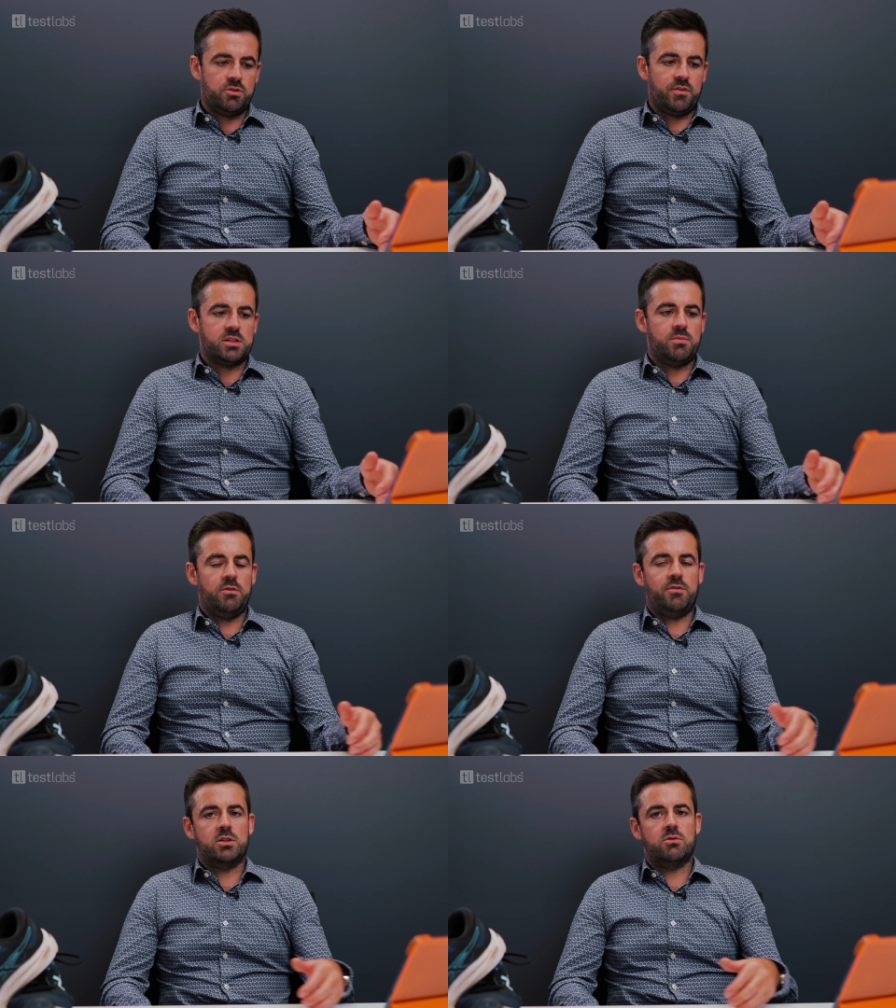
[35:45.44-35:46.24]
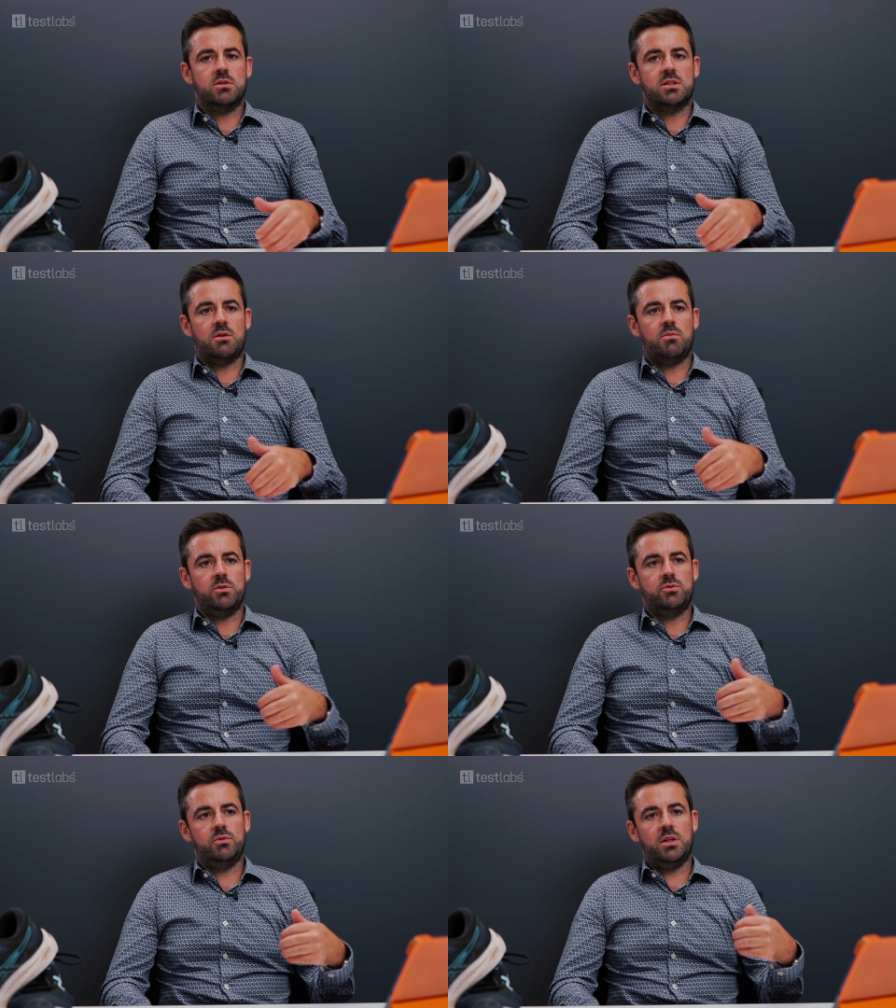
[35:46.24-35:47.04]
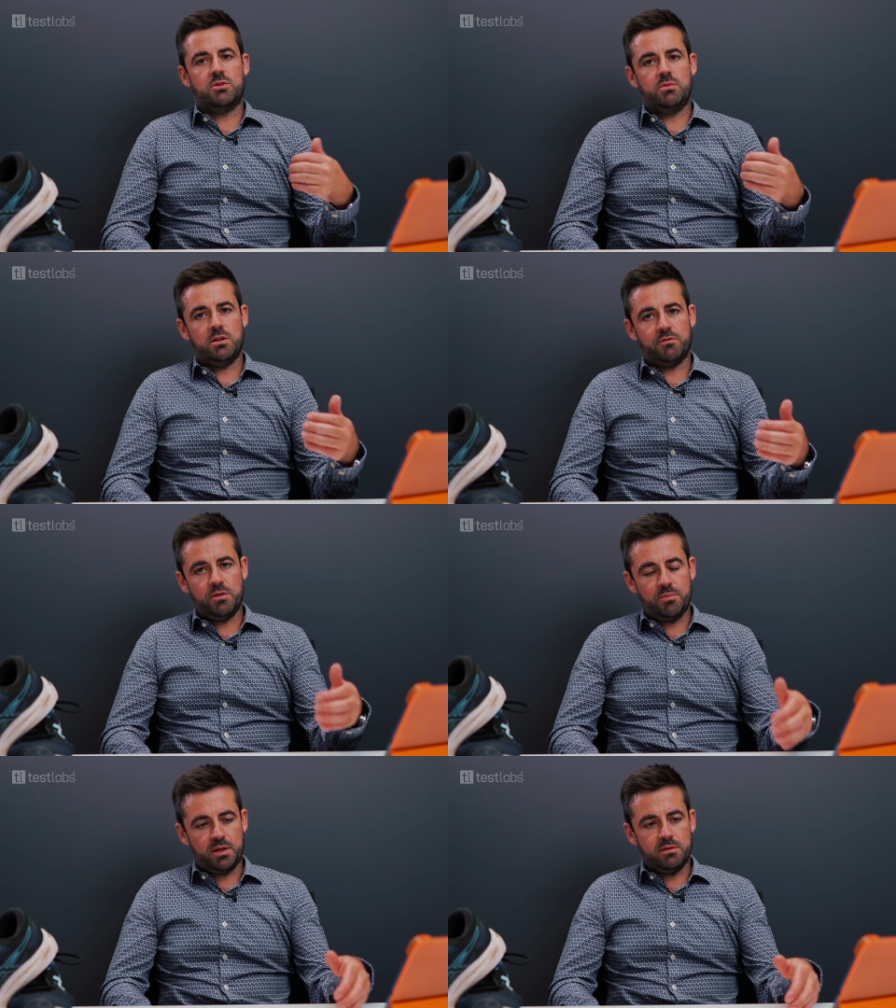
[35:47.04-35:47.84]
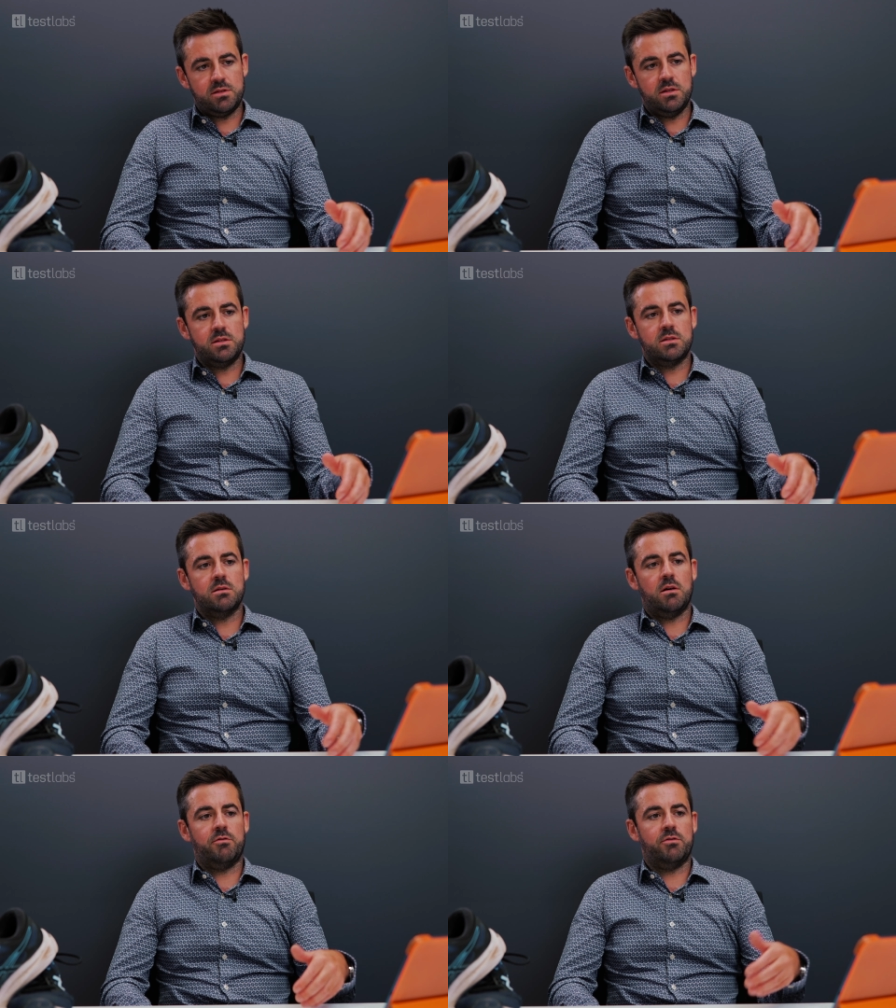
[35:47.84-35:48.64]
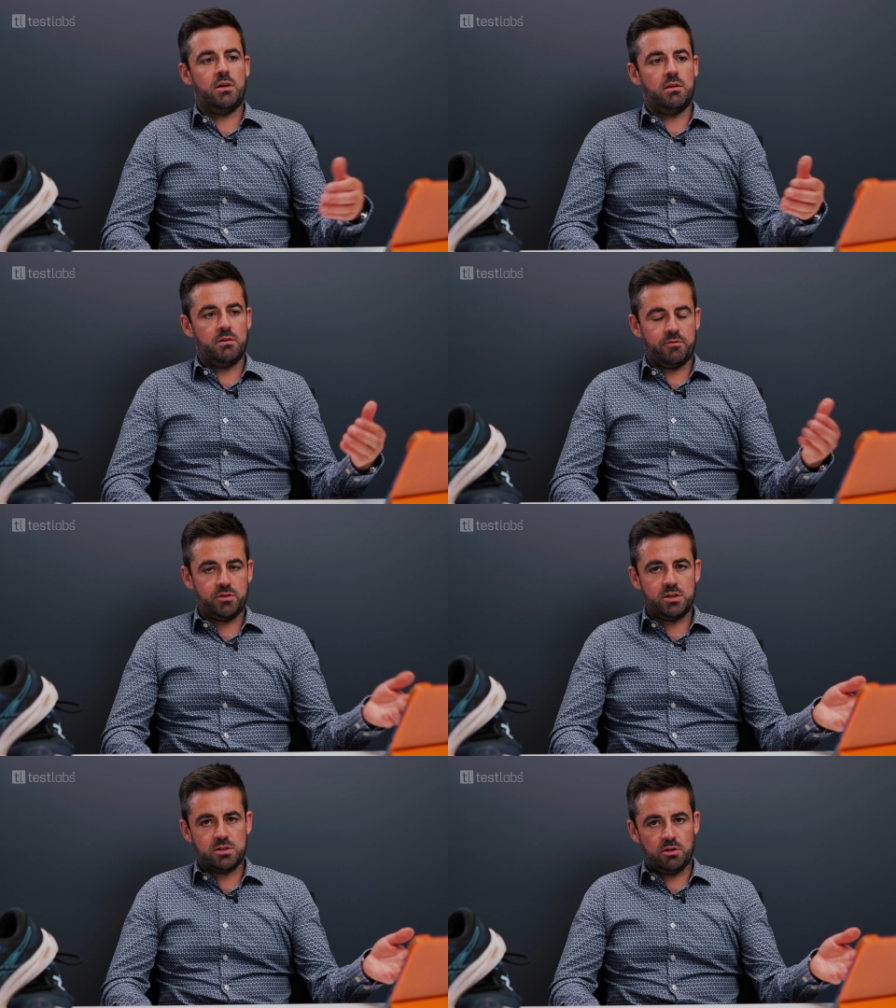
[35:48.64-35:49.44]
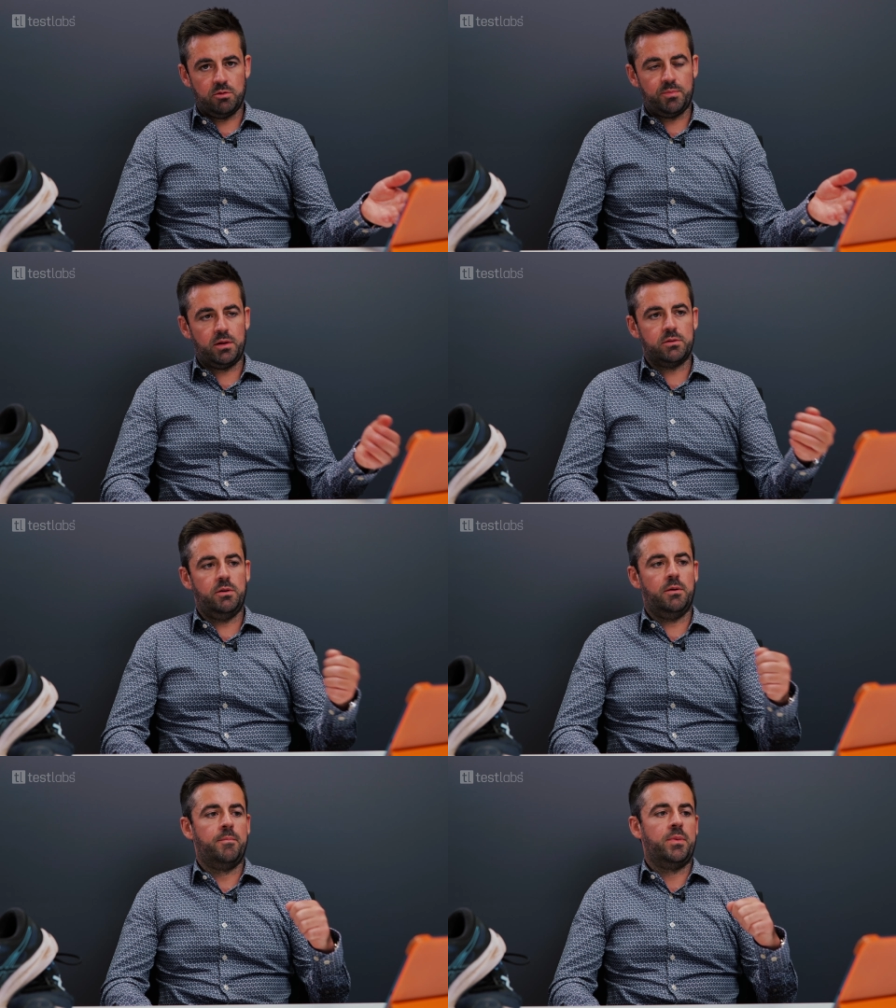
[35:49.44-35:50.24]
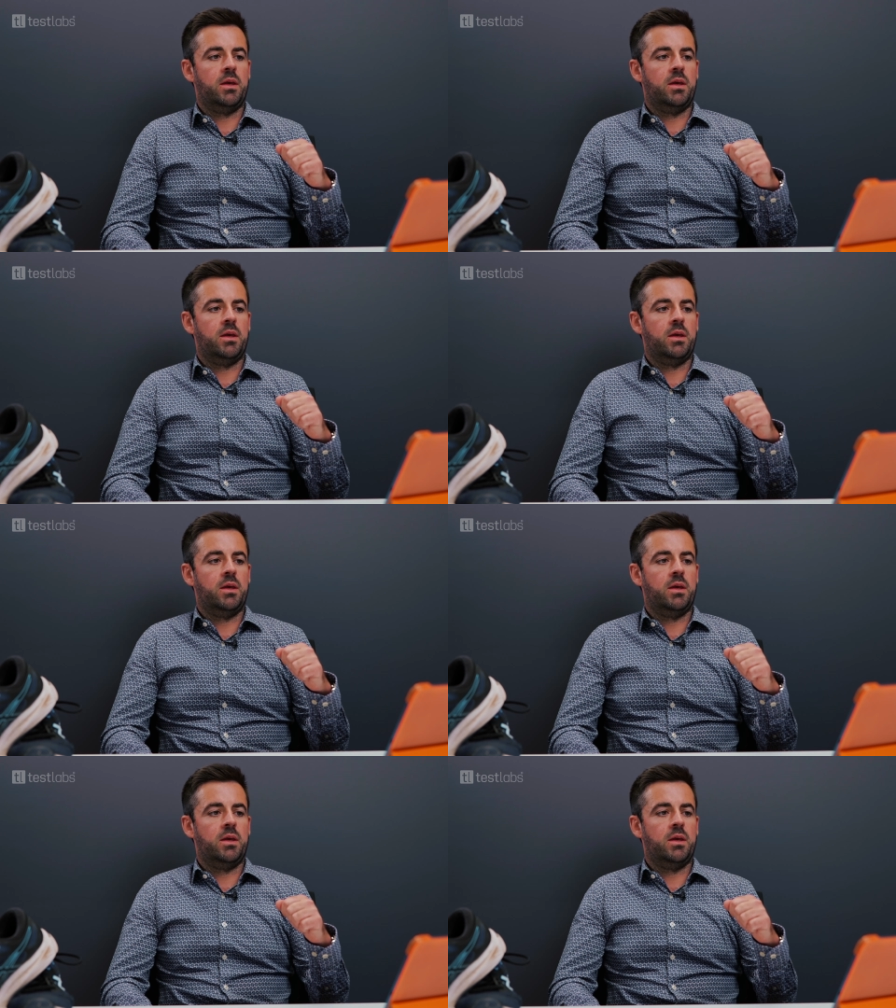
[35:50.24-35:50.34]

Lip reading: device manufacturers that want to get rid of dependencies of an external partner,